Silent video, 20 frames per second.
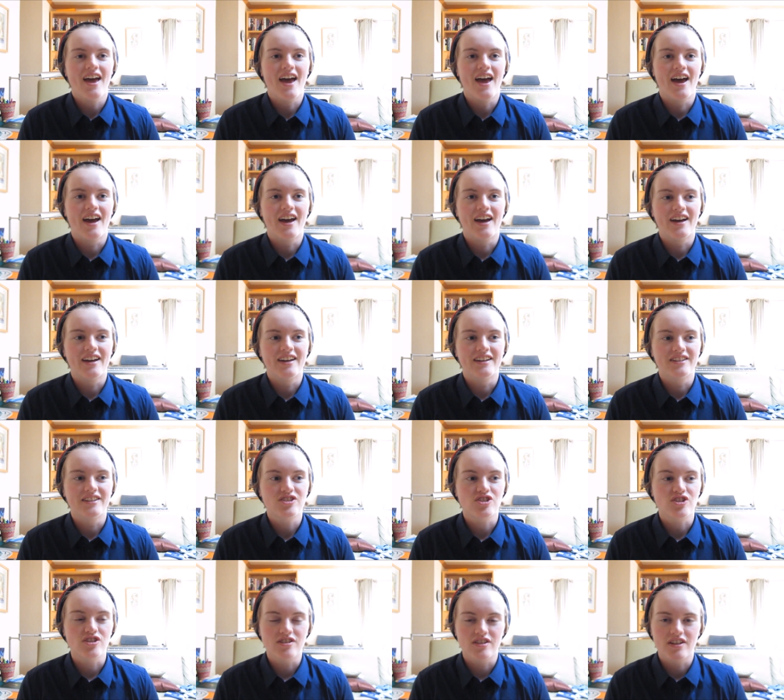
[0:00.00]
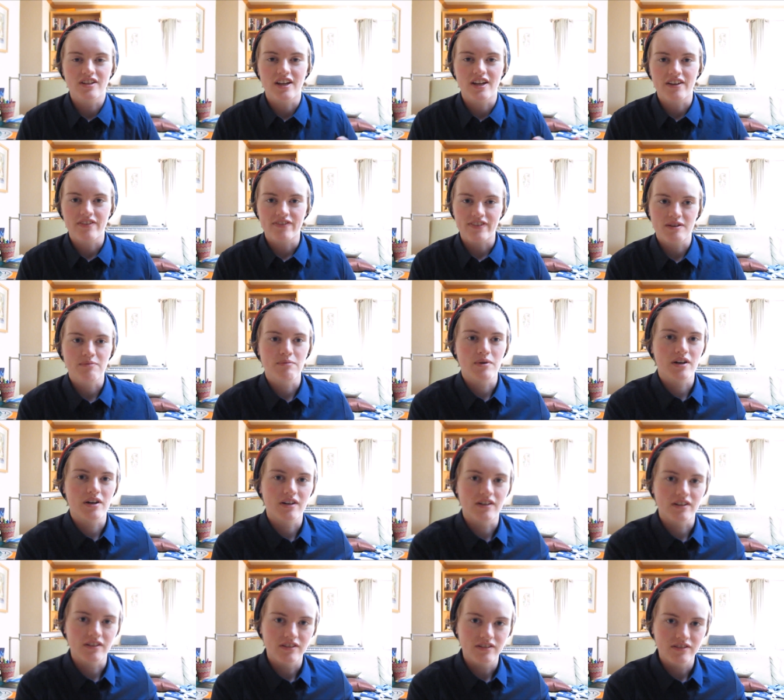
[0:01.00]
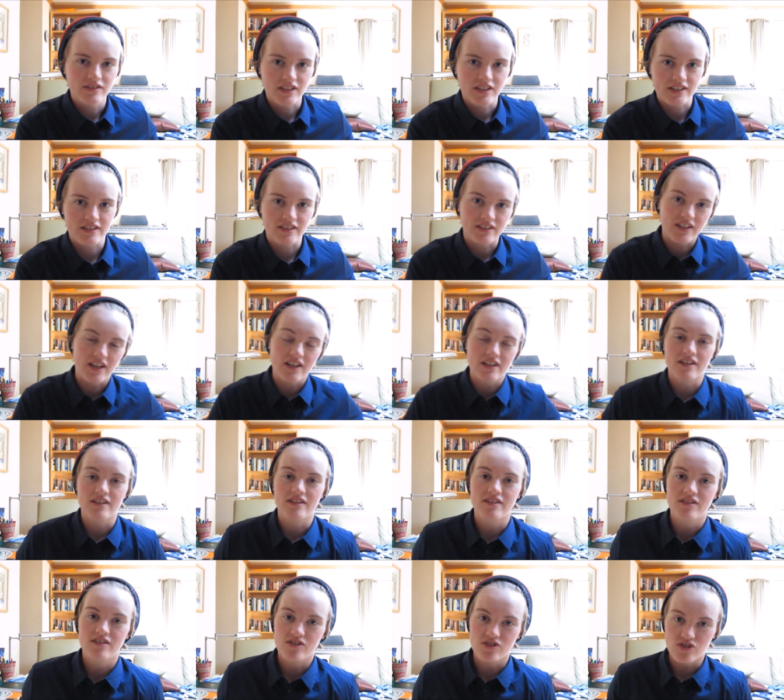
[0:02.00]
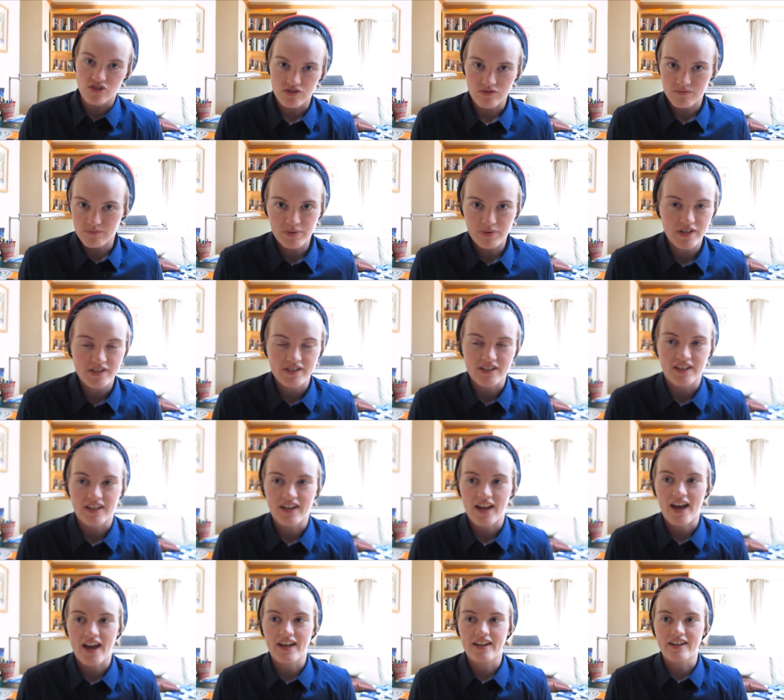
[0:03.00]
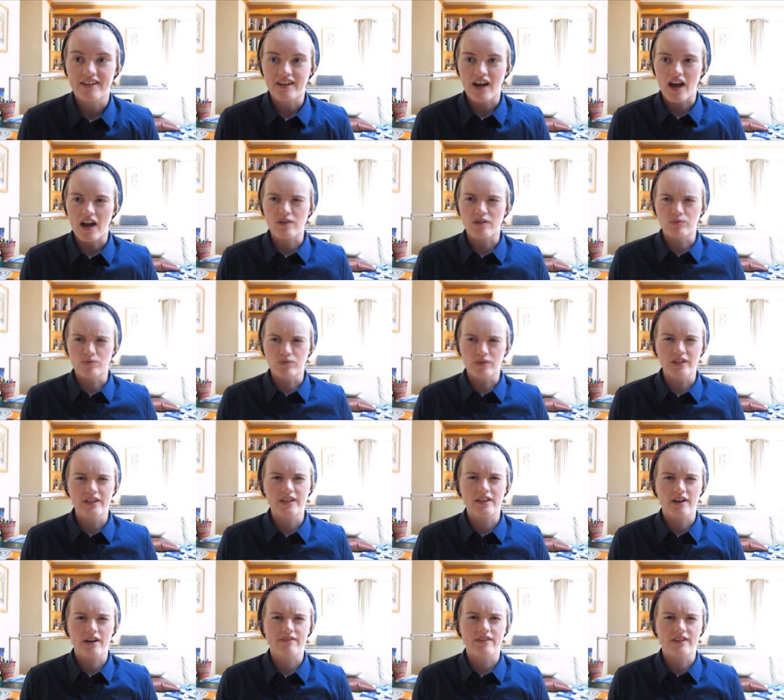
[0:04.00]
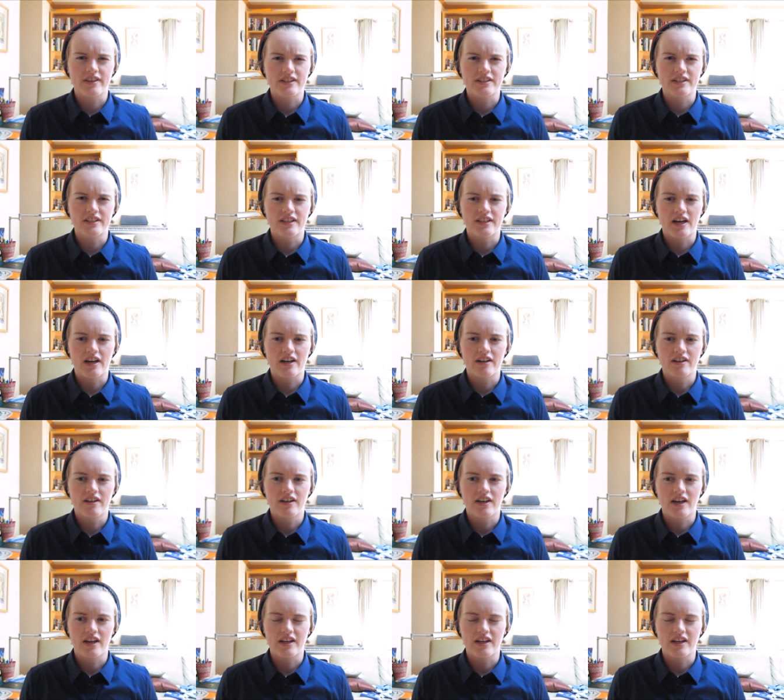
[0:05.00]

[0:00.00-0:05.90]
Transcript: And she's in a female designated prison. And I really love that they did that.